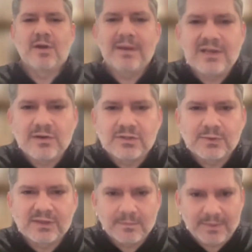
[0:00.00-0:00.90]
and nobody
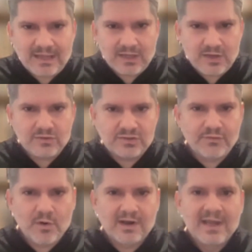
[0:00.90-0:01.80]
knows what they're being used
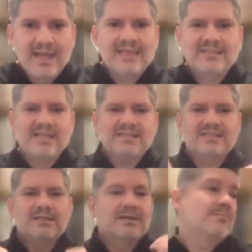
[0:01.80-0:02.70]
for, it
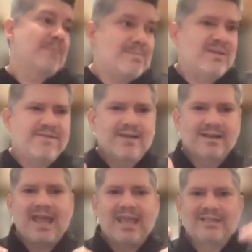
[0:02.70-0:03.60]
does maybe
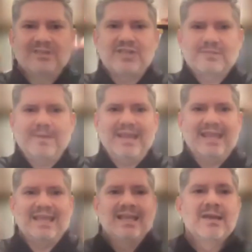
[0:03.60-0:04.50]
feel like it's just
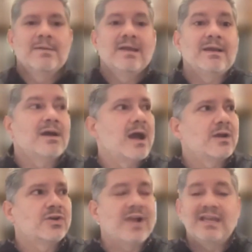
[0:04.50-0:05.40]
being
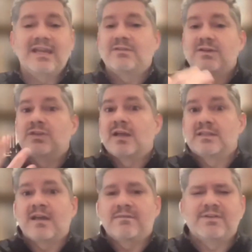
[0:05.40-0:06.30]
created,
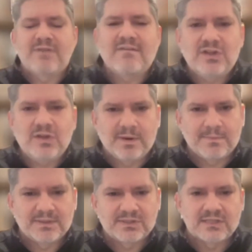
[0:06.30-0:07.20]
done for revenue
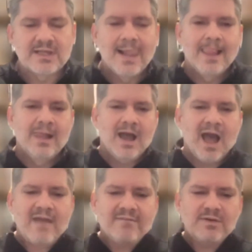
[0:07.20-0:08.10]
purposes.
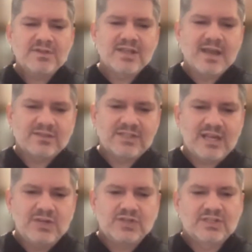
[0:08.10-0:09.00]
I've always thought
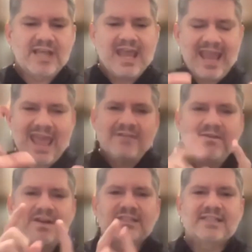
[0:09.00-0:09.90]
cities should say
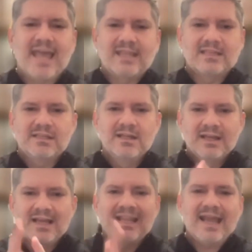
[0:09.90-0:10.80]
every cent
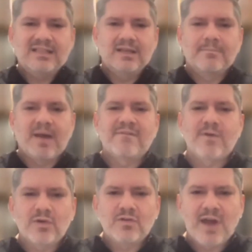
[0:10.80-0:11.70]
collected by
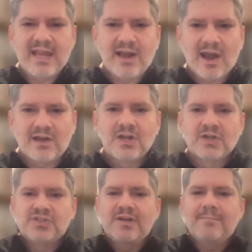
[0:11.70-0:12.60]
photo radar
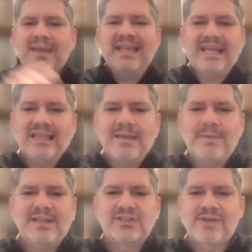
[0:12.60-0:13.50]
should immediately
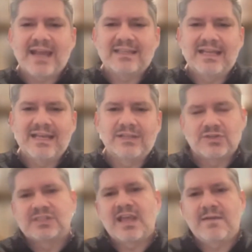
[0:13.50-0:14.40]
be directed
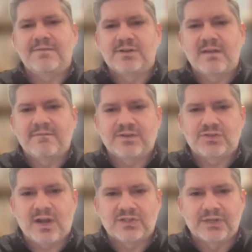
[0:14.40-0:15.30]
into safer
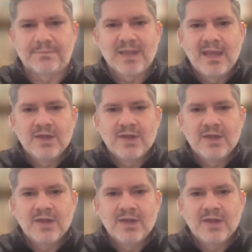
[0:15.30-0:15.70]
infrastructure,